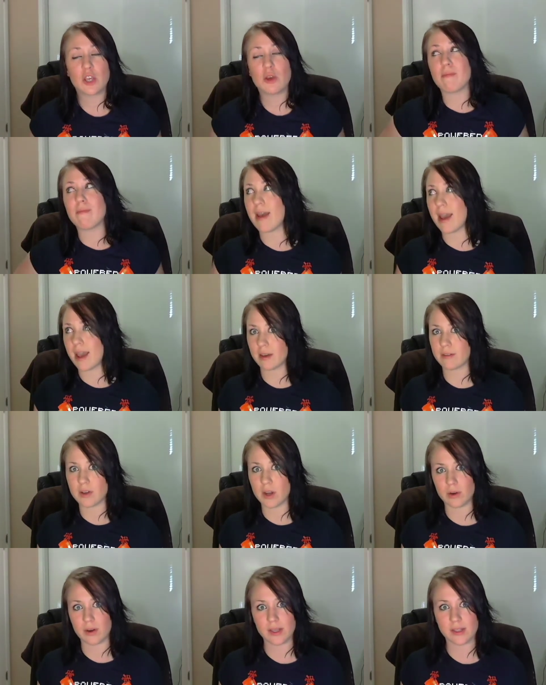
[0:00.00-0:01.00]
may have
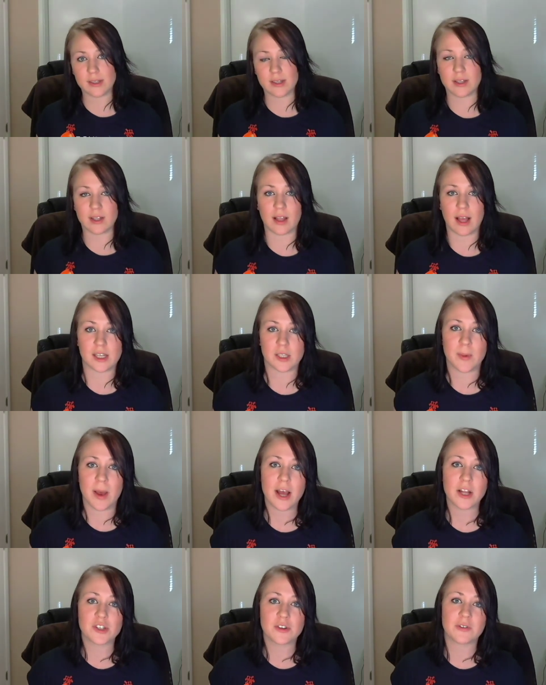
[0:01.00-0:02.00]
noticed in the last
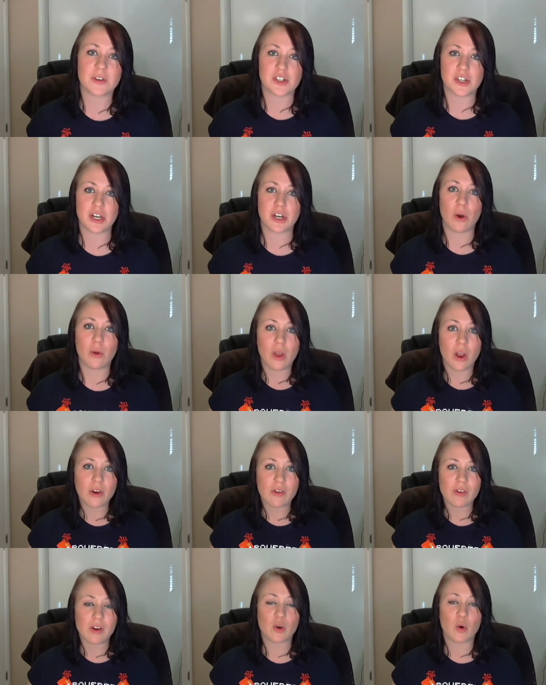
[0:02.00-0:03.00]
patch, fishing no
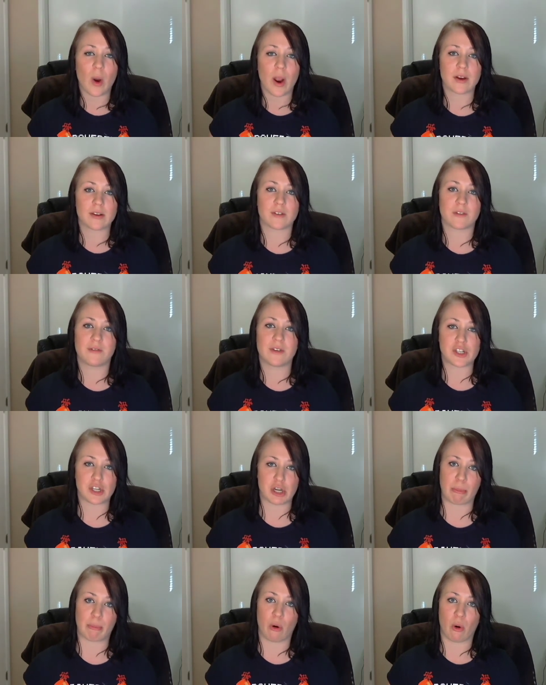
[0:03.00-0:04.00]
longer requires a
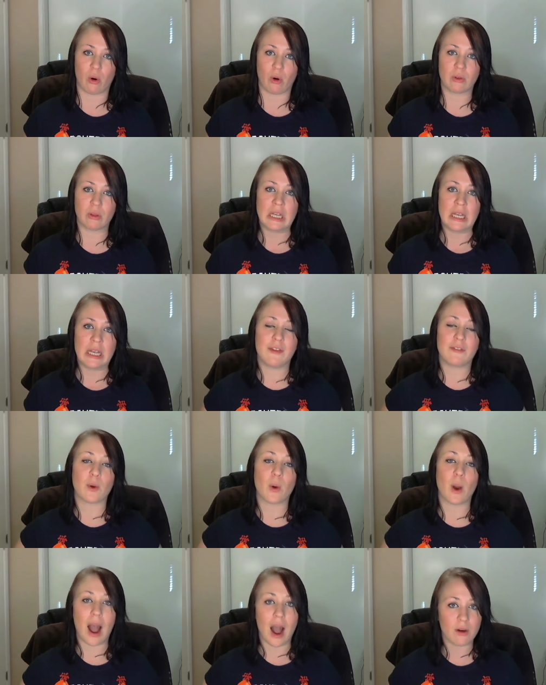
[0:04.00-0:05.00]
fishing pole. If
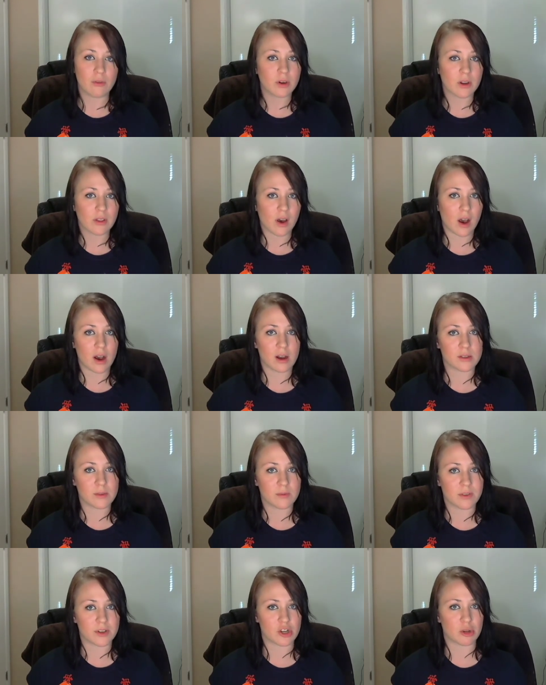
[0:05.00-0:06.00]
you have one of the
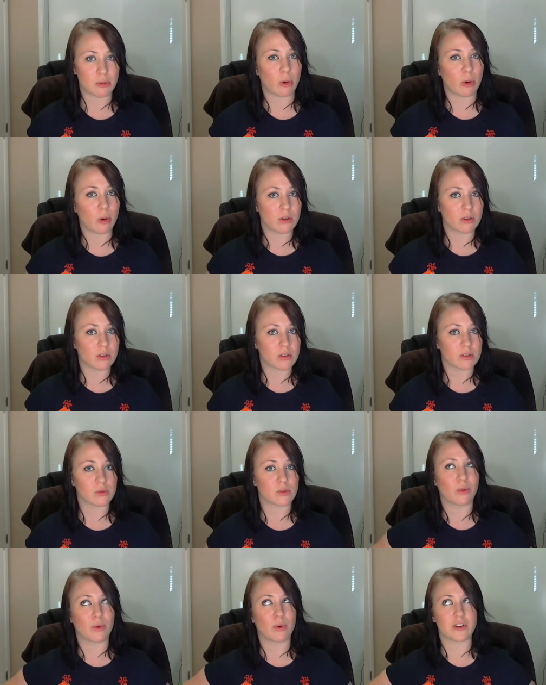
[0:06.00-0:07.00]
awesome fishing poles,
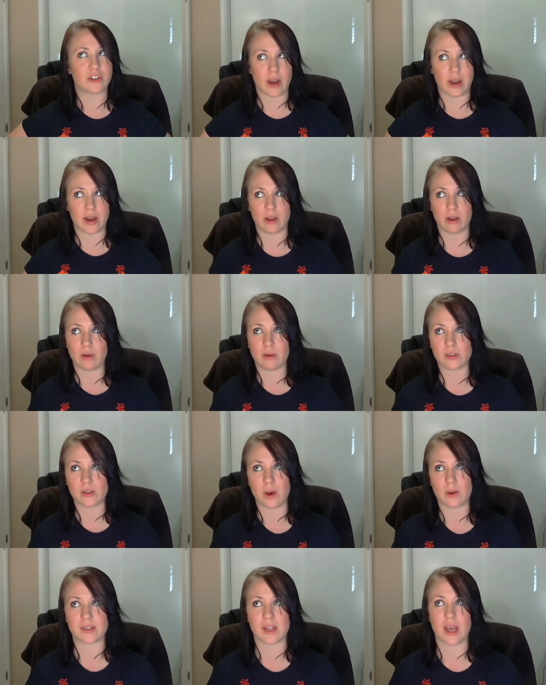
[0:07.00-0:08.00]
which I do, so
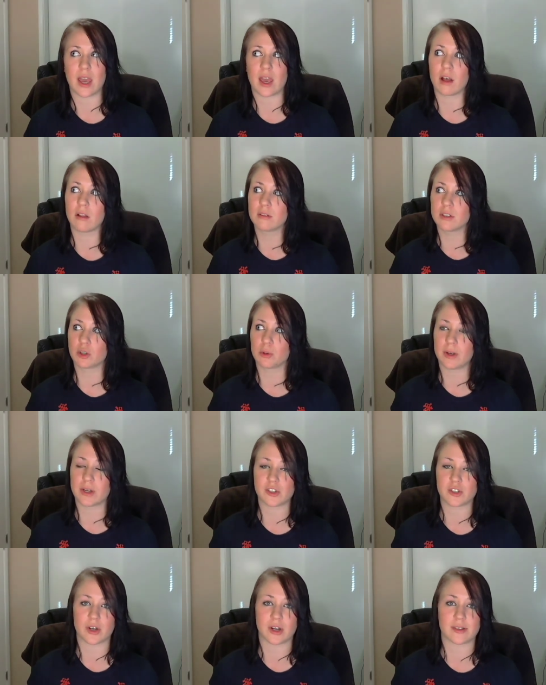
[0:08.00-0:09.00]
I was, like, a little bit
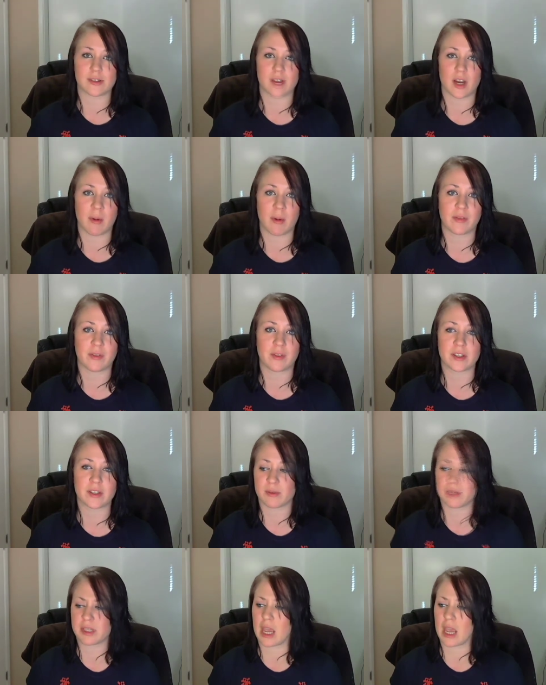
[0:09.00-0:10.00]
stressed out about this. I
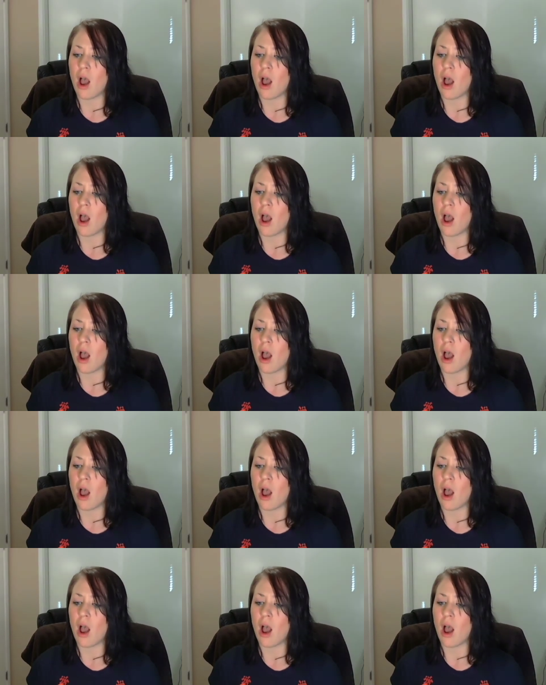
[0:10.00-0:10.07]
was like,